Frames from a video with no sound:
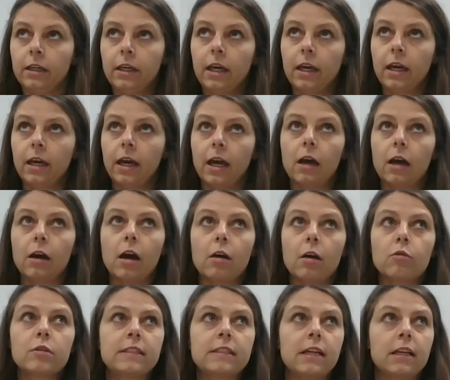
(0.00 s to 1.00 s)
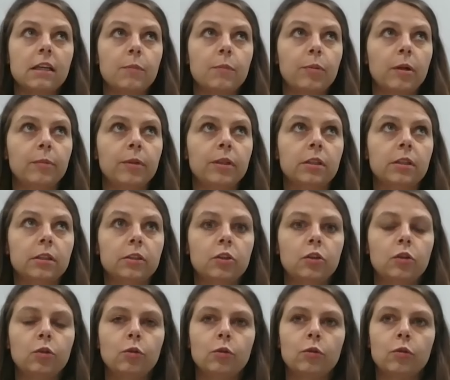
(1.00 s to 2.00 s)
Yeah, I would say that probably there are
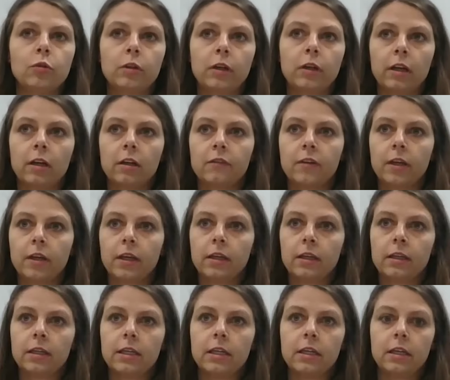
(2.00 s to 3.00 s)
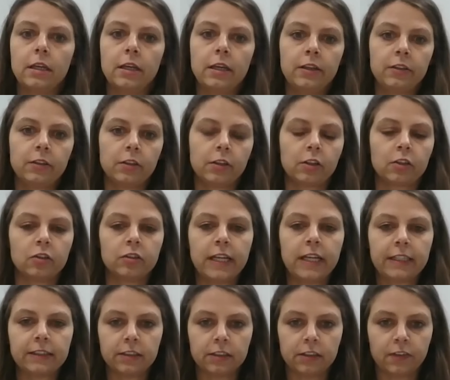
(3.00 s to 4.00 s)
two kind of
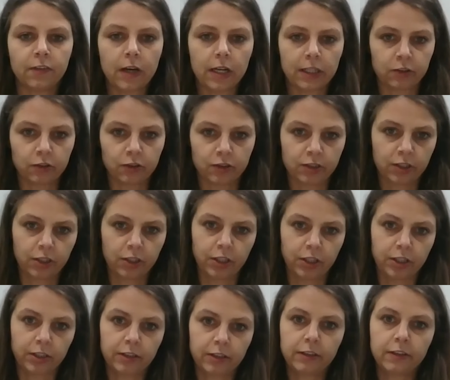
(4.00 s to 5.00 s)
interconnected factors here.